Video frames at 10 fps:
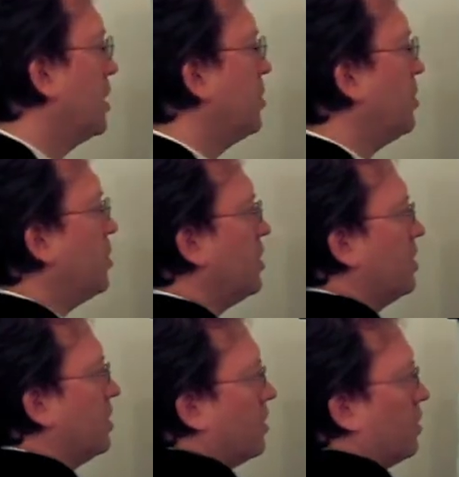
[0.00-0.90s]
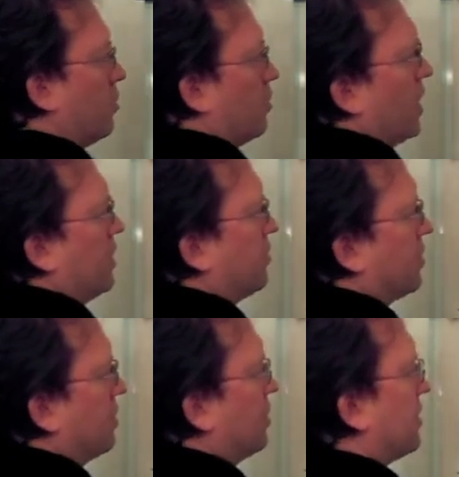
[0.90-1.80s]
And maybe, oh right, it's
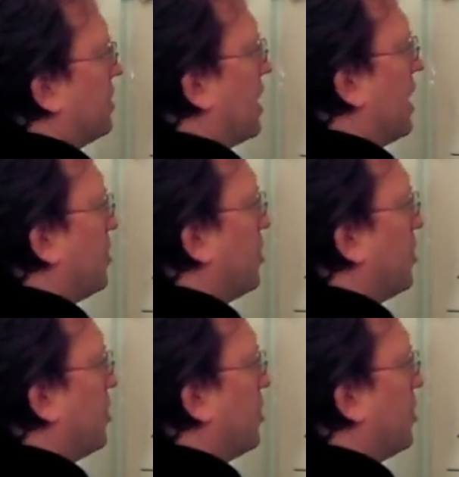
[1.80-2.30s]
not this and that.